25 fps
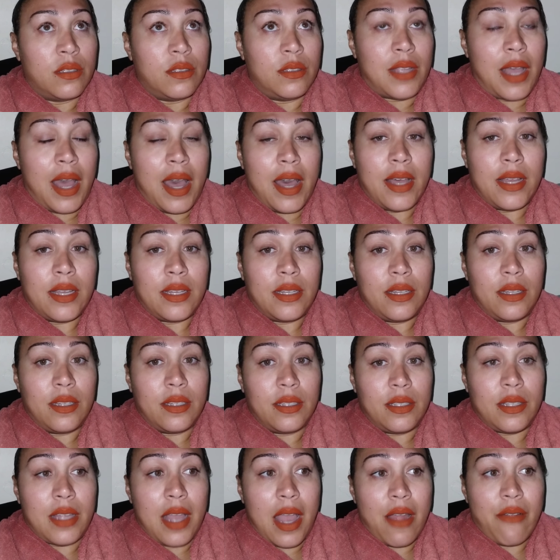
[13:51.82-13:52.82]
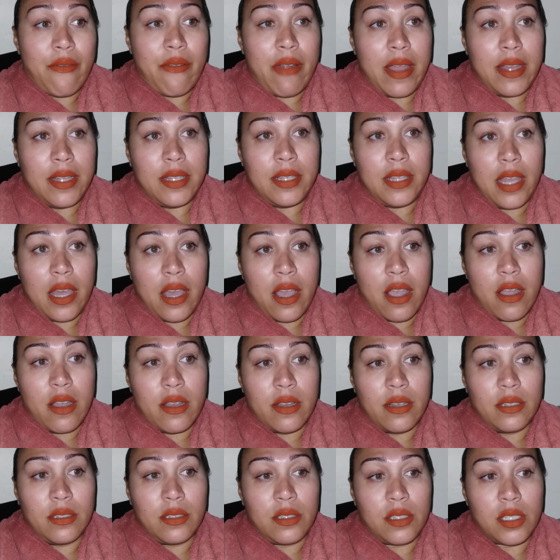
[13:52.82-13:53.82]
That right
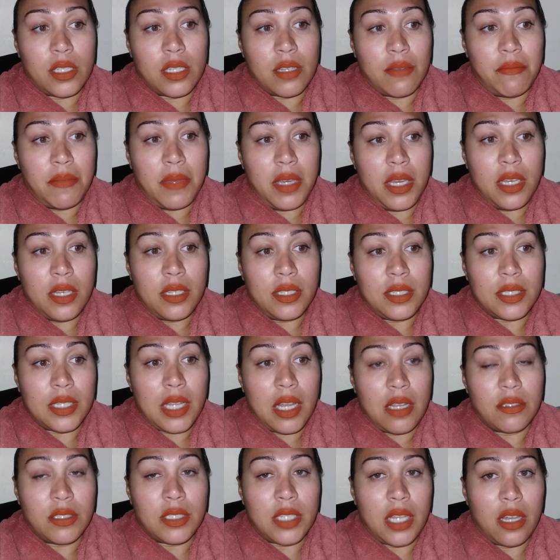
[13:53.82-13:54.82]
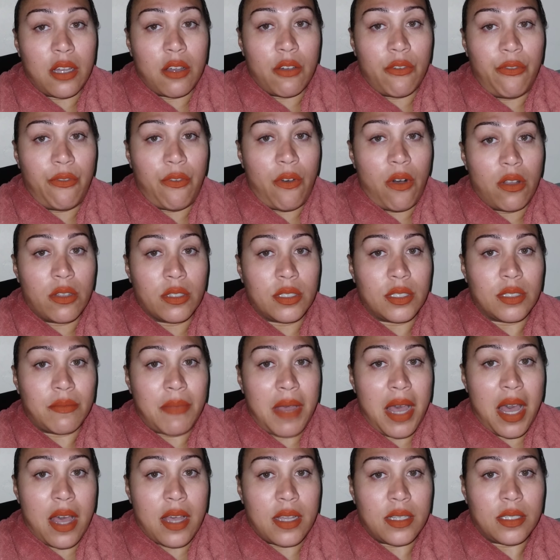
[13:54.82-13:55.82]
there, to me, sounds like a false
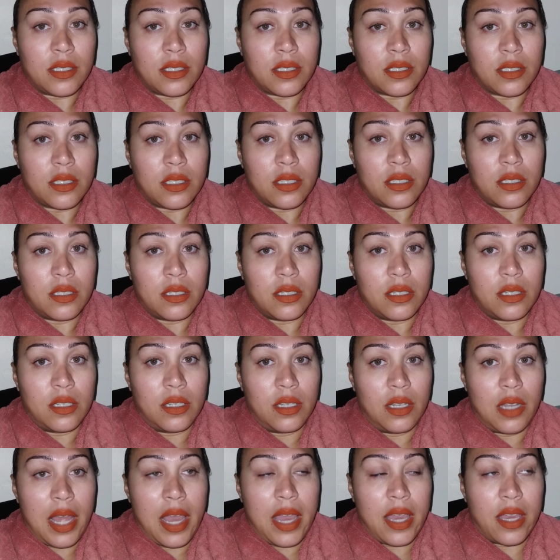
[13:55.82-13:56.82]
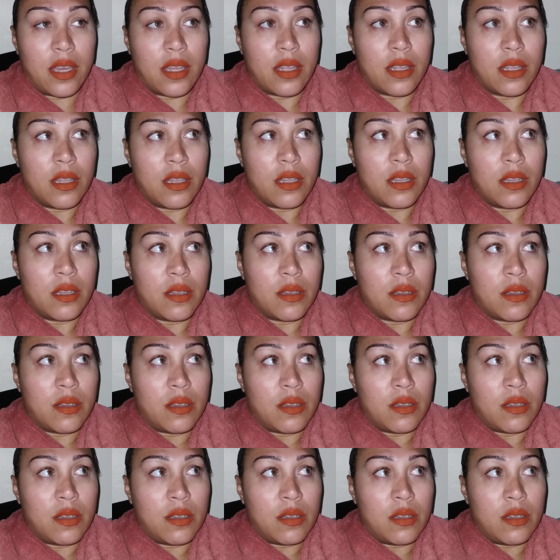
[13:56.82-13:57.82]
mask. Like,
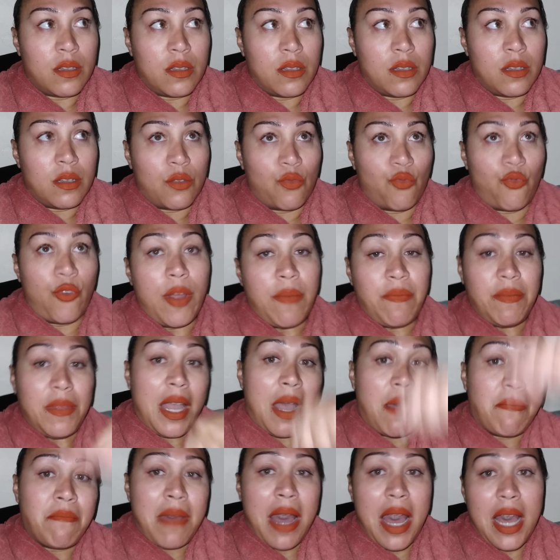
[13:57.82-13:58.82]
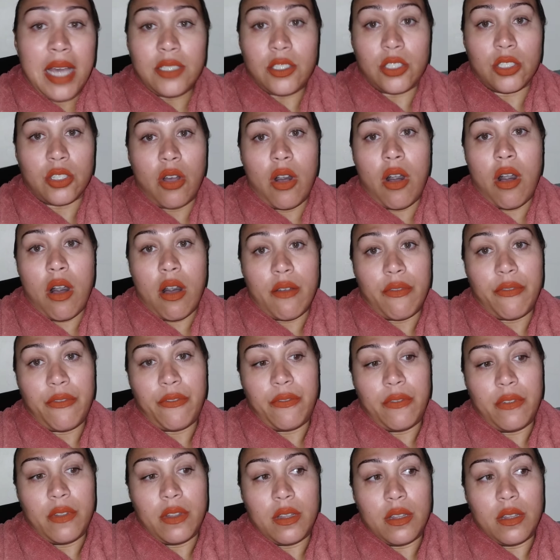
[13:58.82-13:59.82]
rip that mask off.